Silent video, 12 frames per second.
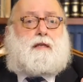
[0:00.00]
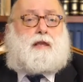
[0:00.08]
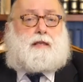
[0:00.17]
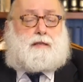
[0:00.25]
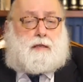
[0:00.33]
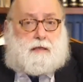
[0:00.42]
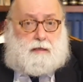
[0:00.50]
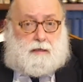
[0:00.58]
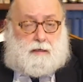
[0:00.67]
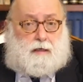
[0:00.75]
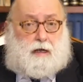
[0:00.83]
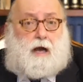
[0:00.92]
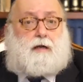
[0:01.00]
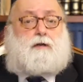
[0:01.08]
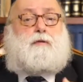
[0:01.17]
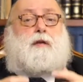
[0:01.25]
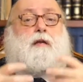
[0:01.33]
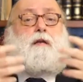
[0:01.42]
that
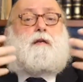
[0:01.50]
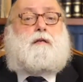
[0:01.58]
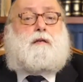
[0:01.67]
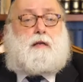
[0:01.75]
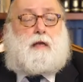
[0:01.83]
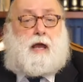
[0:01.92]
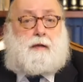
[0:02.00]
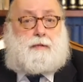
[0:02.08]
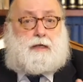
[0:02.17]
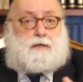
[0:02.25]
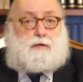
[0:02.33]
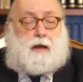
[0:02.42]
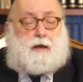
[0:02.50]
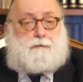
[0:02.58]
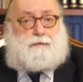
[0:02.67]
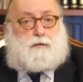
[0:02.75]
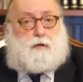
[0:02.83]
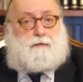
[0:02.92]
conquering and being
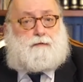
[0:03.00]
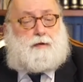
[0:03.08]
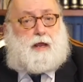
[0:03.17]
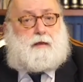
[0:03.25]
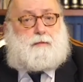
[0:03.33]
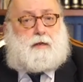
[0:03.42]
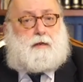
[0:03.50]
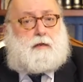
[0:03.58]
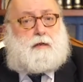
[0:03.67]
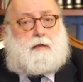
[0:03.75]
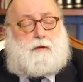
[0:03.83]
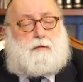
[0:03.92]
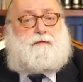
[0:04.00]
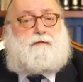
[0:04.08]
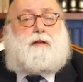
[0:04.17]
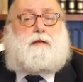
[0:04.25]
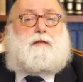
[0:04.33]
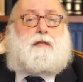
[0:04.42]
triumphant over an enemy
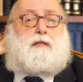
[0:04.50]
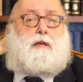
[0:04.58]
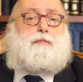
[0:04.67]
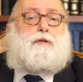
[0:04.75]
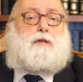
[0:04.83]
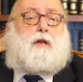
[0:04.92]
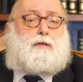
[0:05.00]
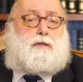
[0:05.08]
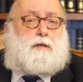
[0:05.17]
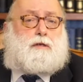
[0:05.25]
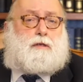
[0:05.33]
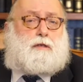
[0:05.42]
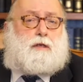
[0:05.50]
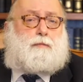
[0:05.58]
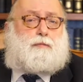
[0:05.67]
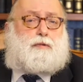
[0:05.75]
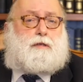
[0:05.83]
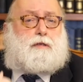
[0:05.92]
reveals the deepest etzes, the
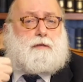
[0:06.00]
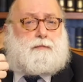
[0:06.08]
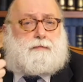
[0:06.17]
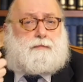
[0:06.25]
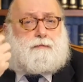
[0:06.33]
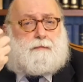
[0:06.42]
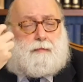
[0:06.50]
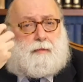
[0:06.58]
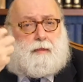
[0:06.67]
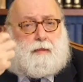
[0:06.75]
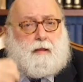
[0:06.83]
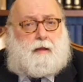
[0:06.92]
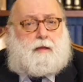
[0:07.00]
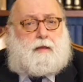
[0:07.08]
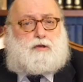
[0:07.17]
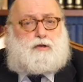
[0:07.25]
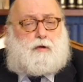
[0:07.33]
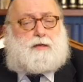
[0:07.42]
deepest
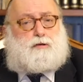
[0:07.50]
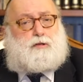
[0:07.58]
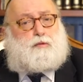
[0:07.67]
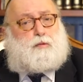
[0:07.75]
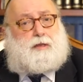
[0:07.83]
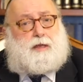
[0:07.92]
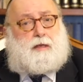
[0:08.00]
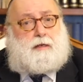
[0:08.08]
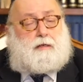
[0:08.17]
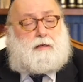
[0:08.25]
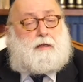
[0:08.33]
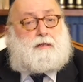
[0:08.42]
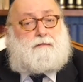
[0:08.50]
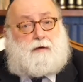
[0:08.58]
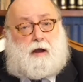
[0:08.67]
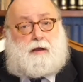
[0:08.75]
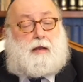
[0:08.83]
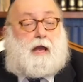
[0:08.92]
treasures within the
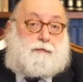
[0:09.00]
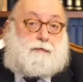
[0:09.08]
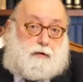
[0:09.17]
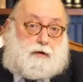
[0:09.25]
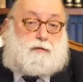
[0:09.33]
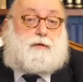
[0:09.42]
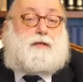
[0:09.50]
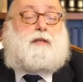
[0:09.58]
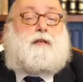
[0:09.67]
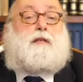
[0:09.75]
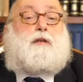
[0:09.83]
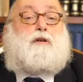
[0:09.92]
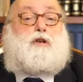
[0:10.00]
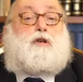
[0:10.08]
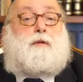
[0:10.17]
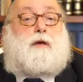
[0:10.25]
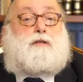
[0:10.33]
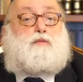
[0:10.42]
divine, and of course within the
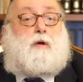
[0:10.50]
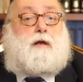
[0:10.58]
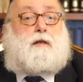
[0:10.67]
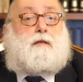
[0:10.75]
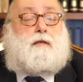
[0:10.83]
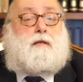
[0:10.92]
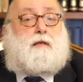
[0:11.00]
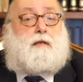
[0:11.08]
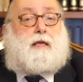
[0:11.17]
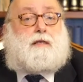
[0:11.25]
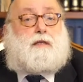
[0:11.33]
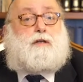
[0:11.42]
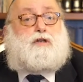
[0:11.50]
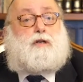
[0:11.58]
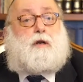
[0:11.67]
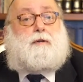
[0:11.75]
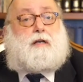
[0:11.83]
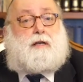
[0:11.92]
neshama as well, as the
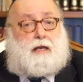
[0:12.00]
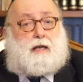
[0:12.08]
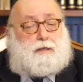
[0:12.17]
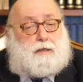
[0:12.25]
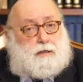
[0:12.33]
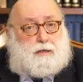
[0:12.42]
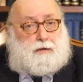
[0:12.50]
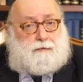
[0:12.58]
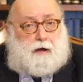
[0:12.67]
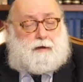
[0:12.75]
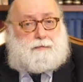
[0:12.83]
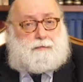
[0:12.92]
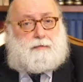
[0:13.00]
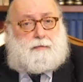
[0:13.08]
neshama connects to the divine.